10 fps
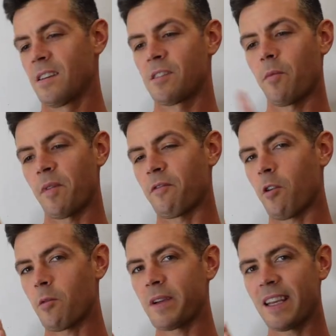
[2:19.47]
So
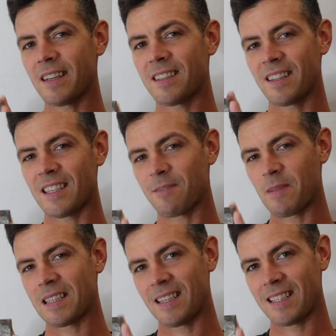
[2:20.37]
before we get to this
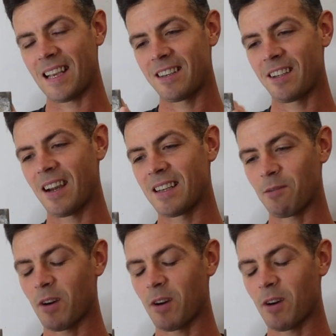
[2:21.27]
business end, you guys,